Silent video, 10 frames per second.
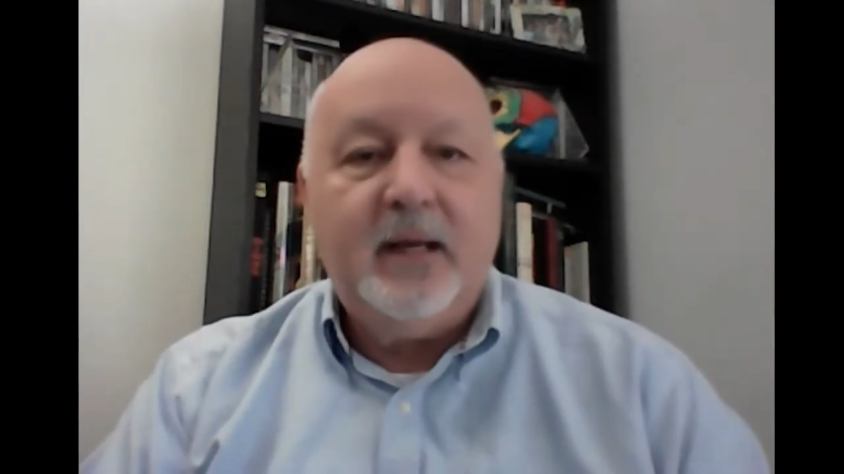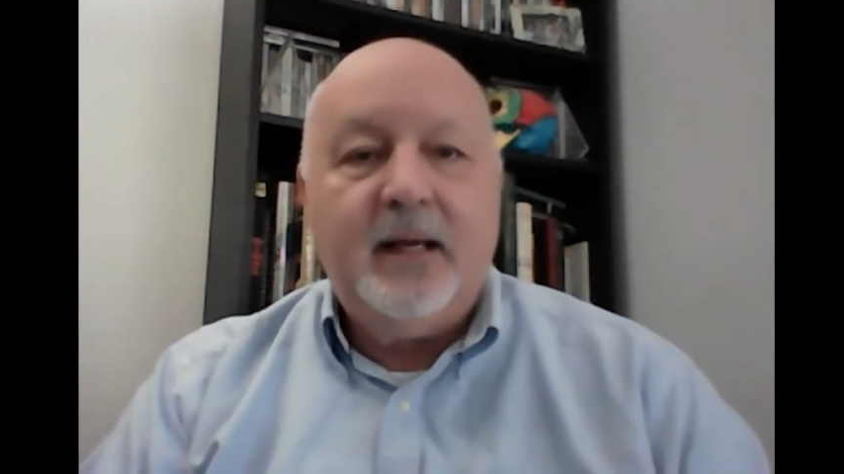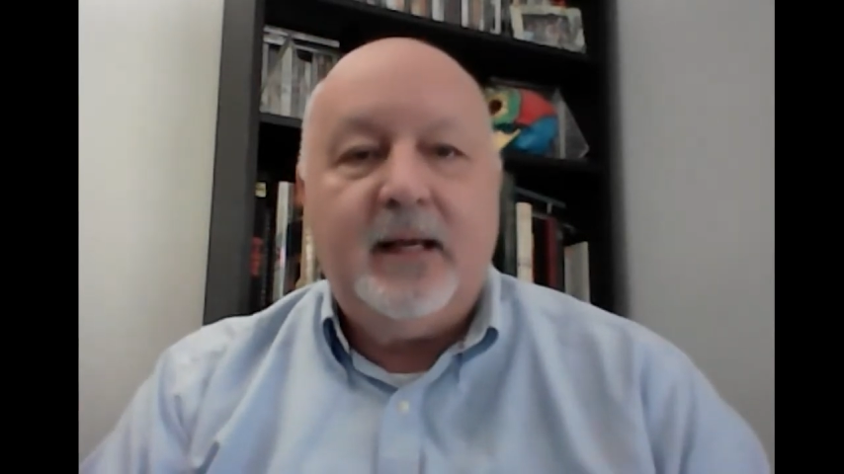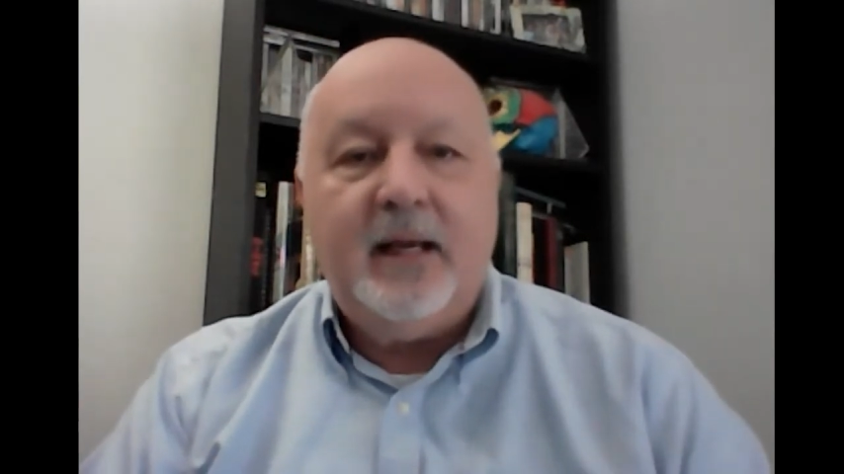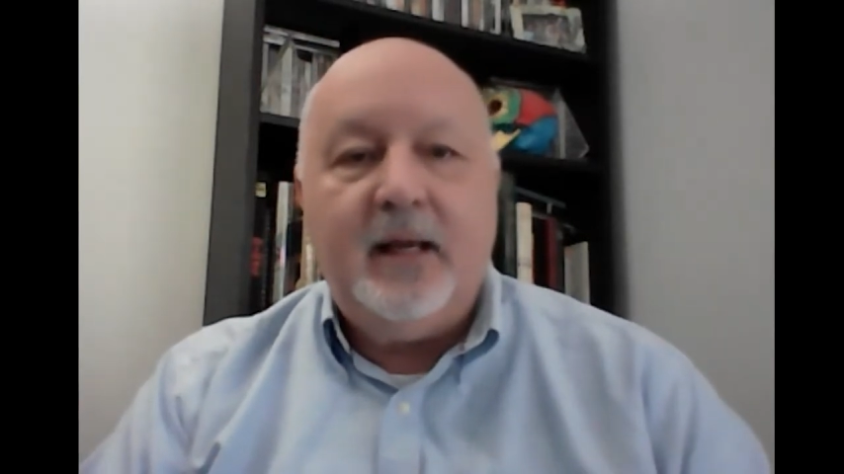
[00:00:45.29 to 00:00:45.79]

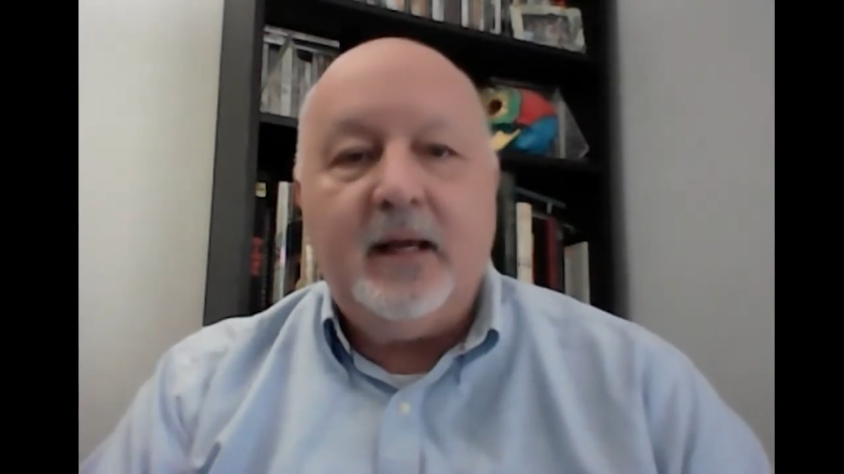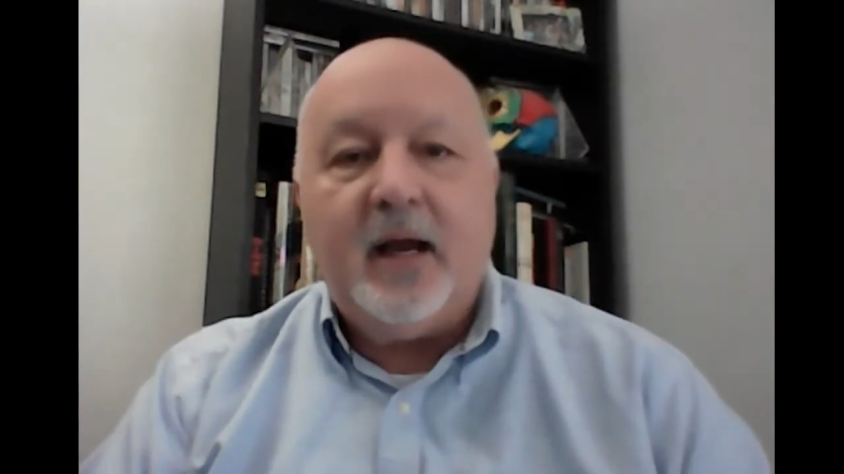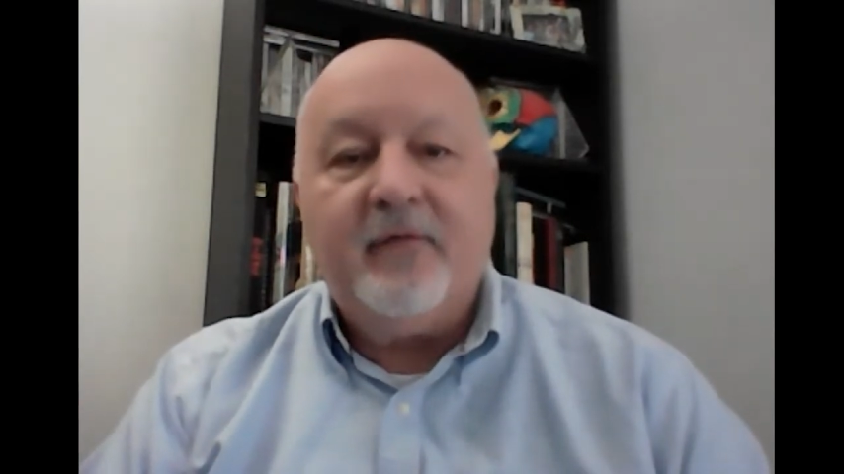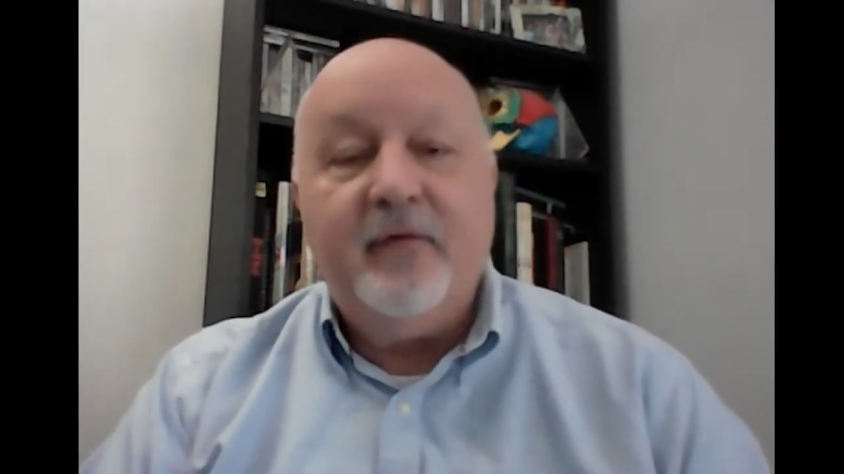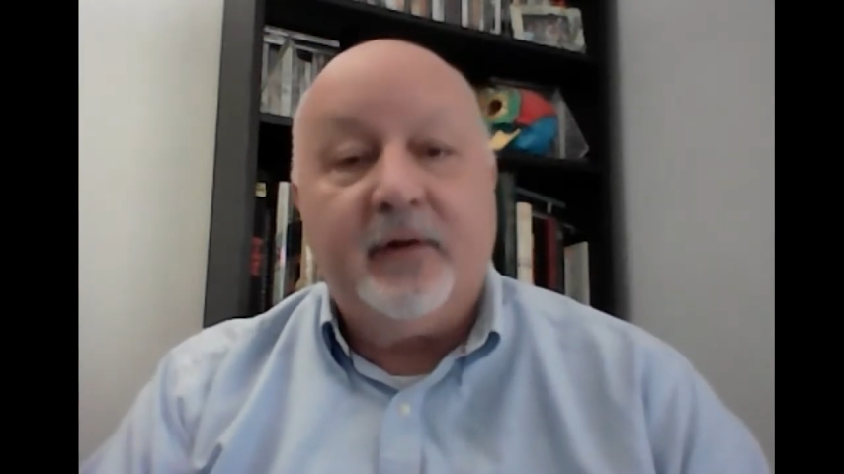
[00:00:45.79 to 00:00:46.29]
He
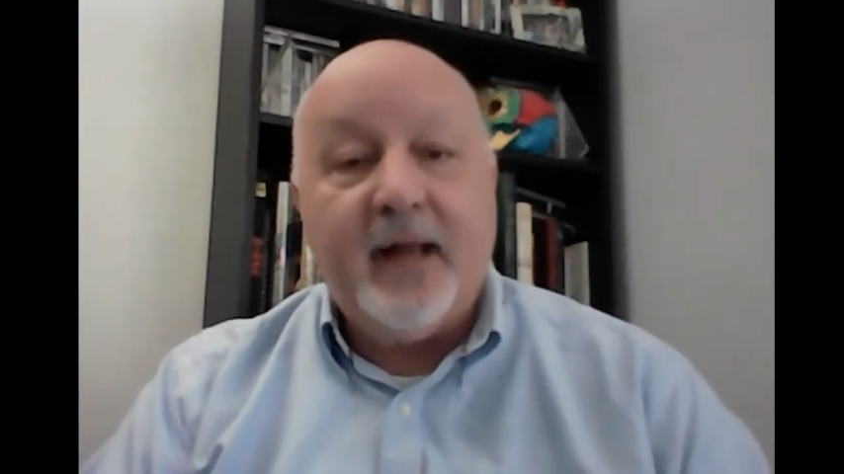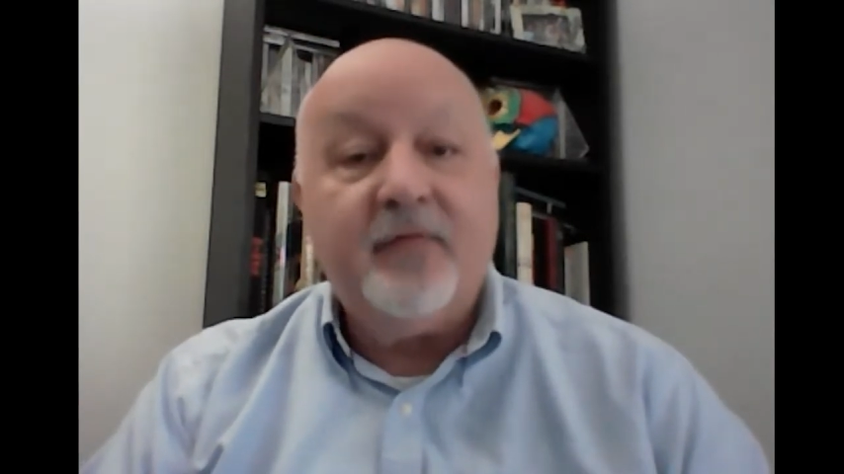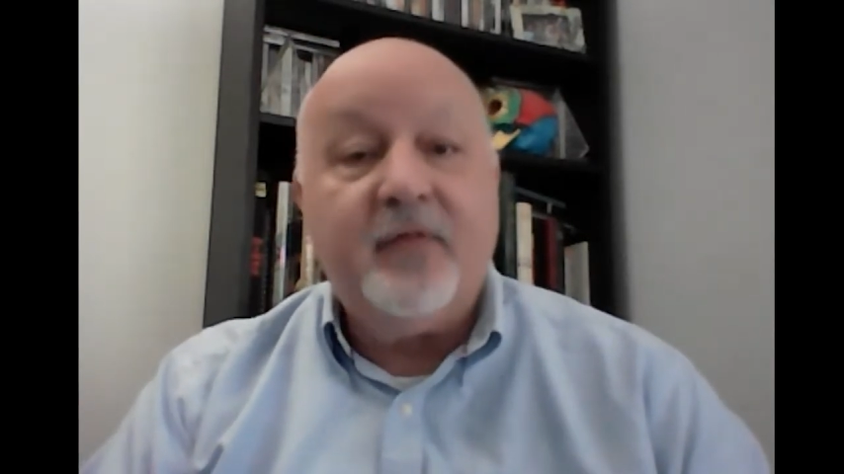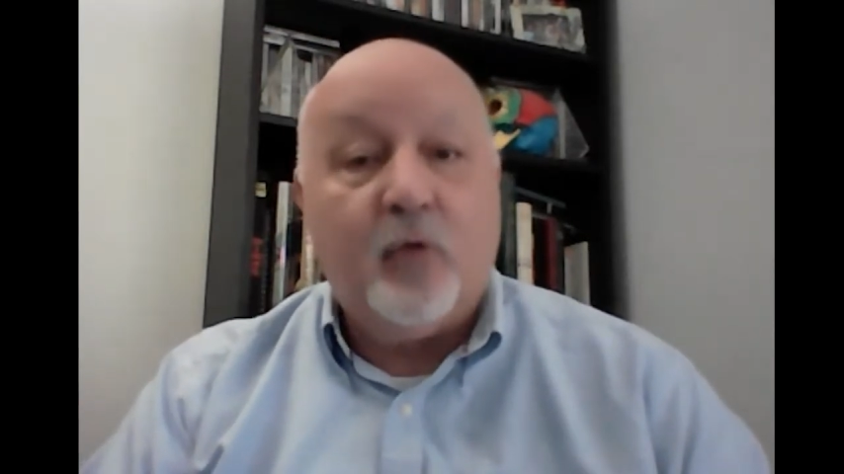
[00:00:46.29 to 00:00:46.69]
filled out the